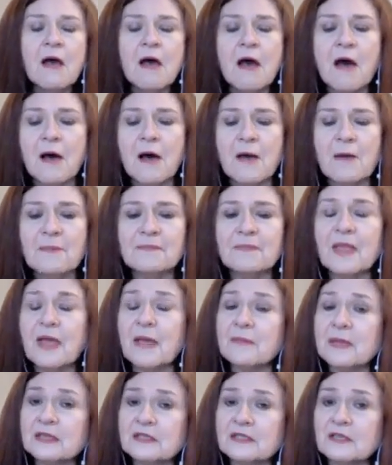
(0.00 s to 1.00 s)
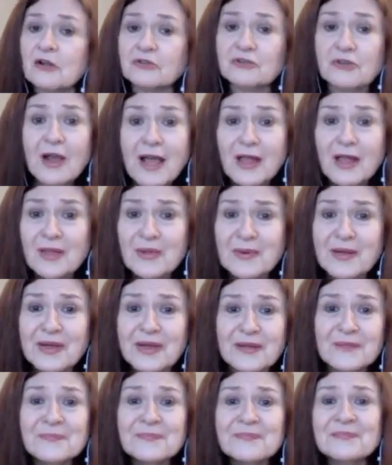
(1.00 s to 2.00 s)
I met Dr.
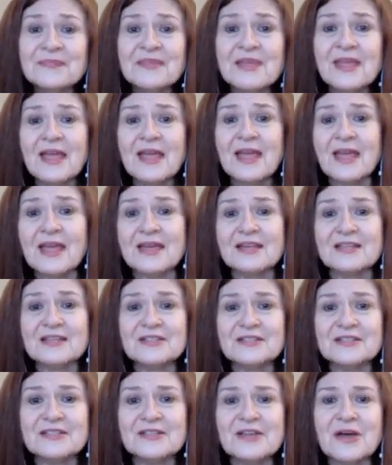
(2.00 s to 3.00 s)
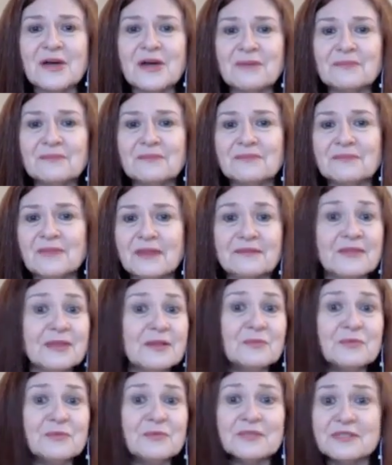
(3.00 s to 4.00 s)
Hallowell, and
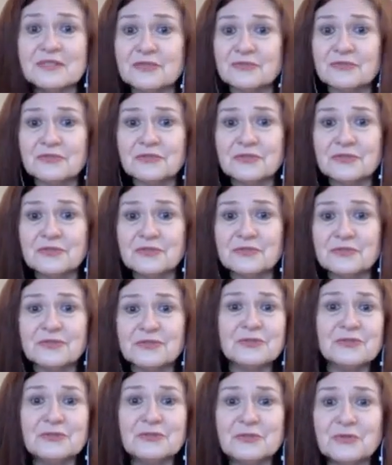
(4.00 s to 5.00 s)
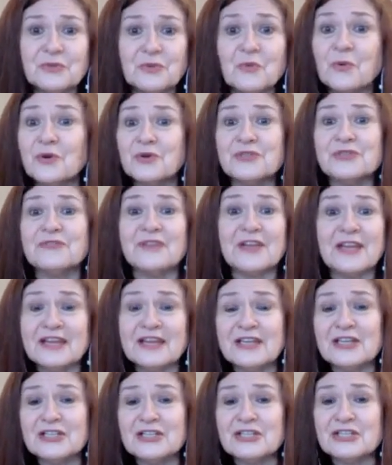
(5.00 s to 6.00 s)
then was introduced to the world of
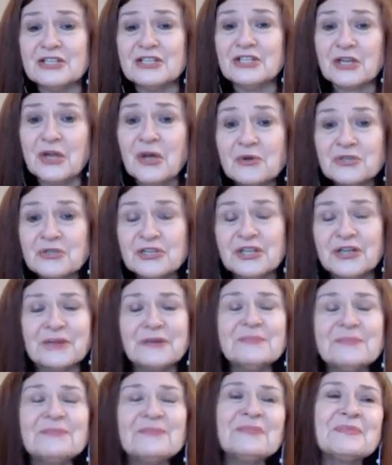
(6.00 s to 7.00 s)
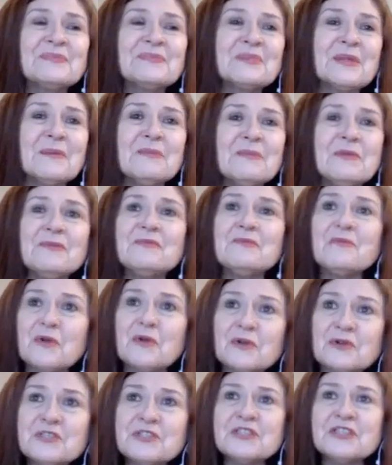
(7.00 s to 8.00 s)
ADHD coaching. But
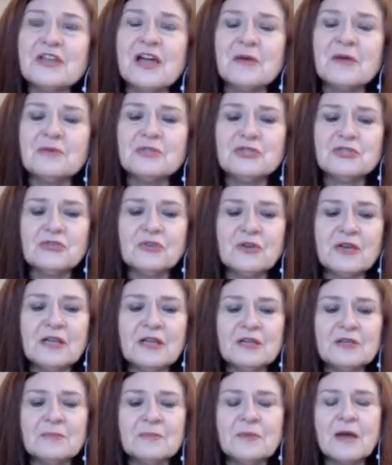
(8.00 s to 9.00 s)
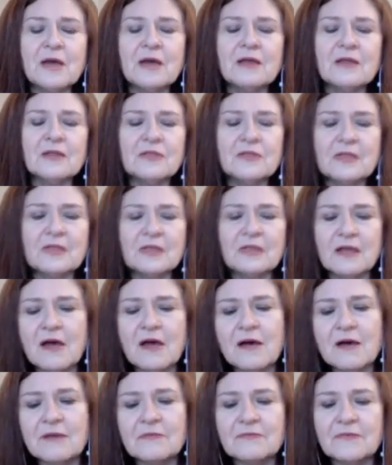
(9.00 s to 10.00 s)
first, I was trained by the
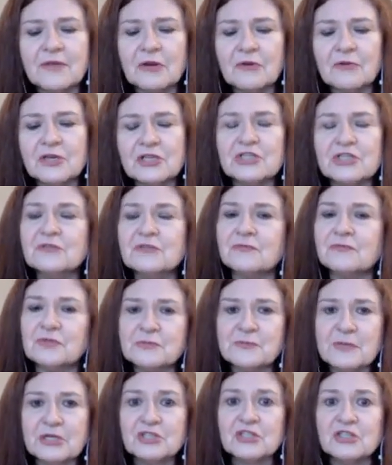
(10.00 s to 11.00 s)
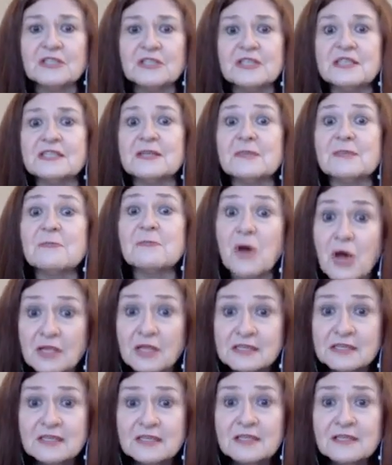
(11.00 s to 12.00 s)
Federation for Special Needs in
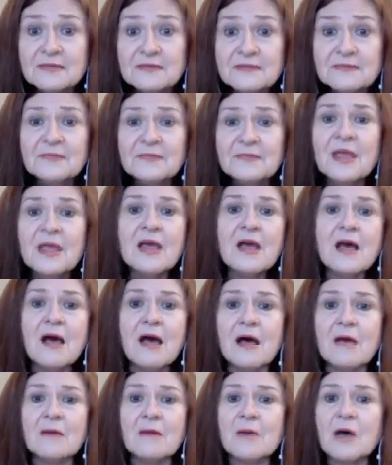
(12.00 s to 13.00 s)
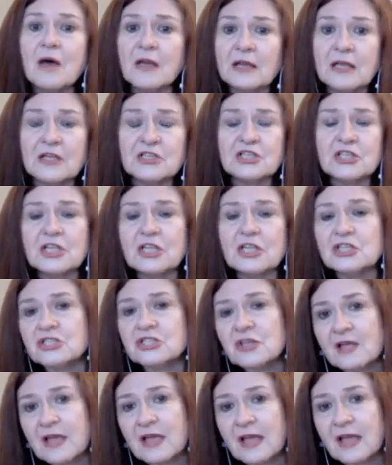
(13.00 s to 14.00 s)
Boston on
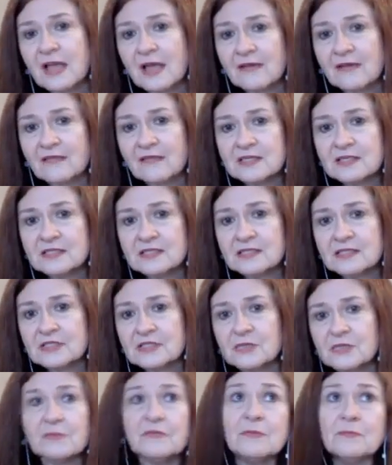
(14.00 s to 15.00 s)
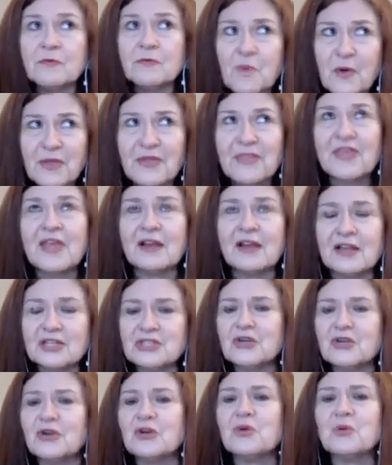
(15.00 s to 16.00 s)
educational advocacy. So even before then, I
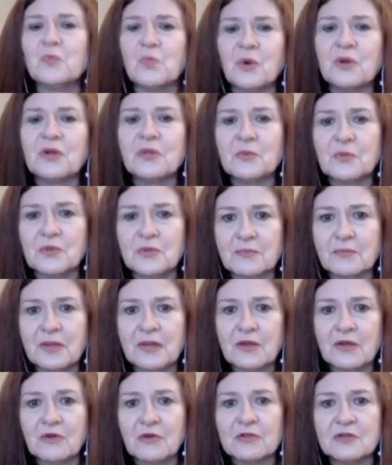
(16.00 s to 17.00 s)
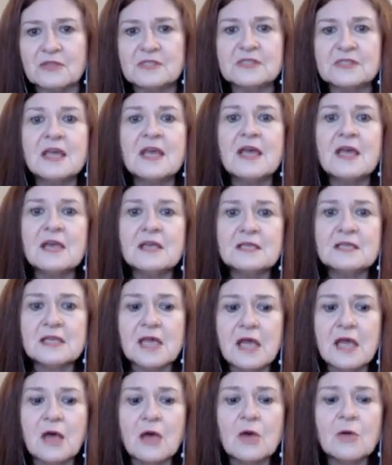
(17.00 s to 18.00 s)
started working with parents to
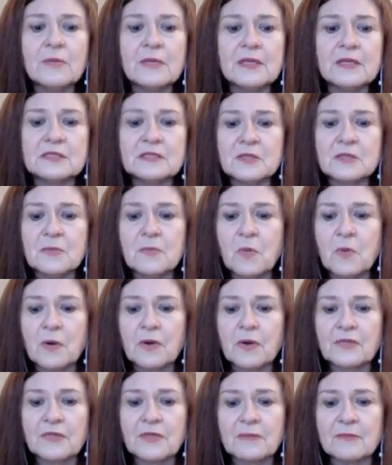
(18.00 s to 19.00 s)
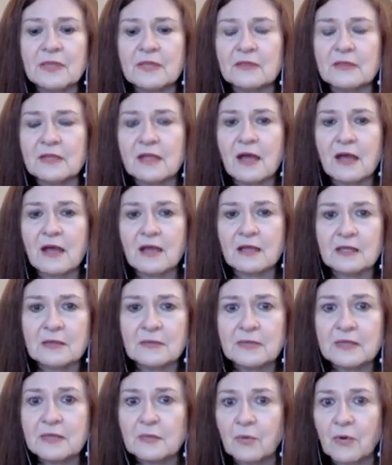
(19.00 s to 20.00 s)
help and support them in the
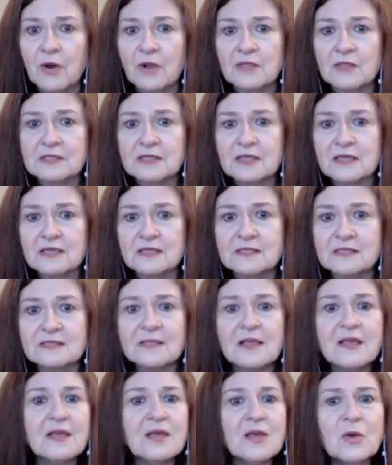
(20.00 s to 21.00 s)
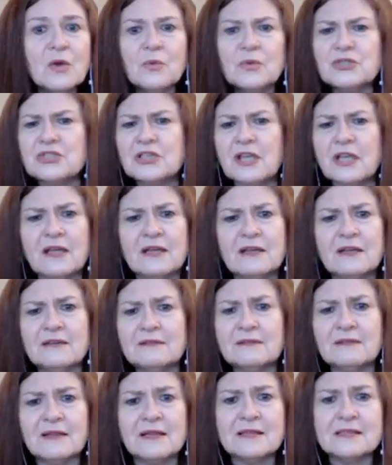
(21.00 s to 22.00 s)
IEP process, which
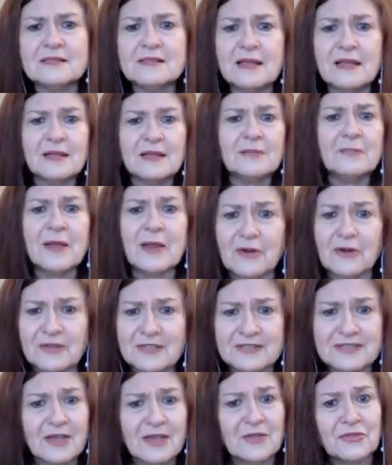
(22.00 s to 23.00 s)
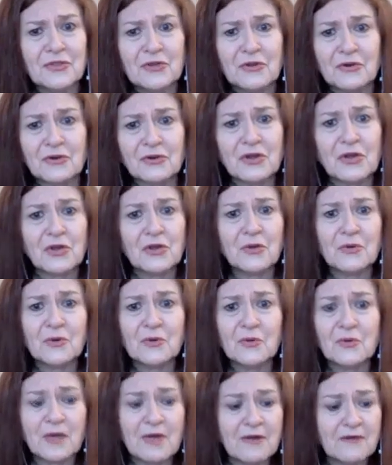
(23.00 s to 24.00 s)
can, as any parents out there know
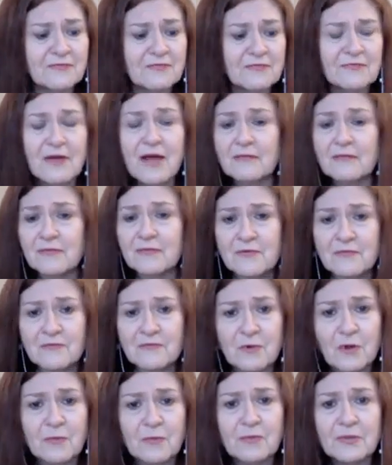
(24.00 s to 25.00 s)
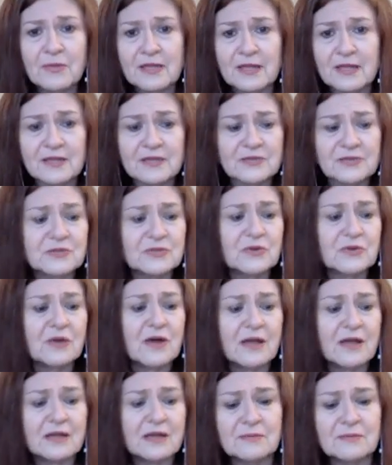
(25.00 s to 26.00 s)
who have 504 plans or
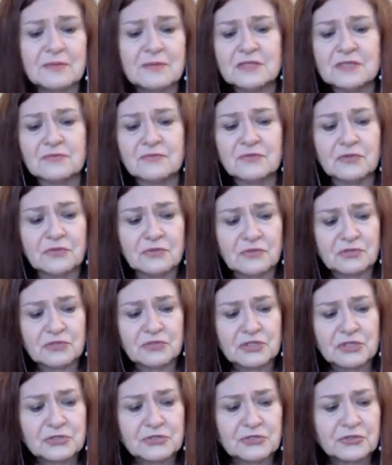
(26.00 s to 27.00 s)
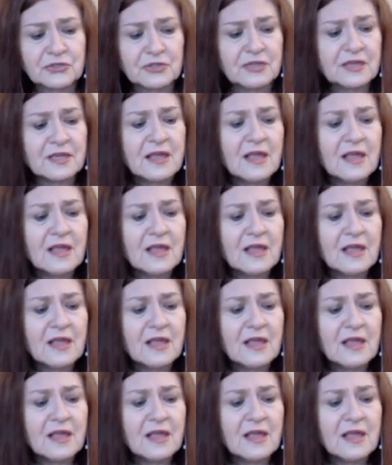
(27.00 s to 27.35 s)
IEPs for their children,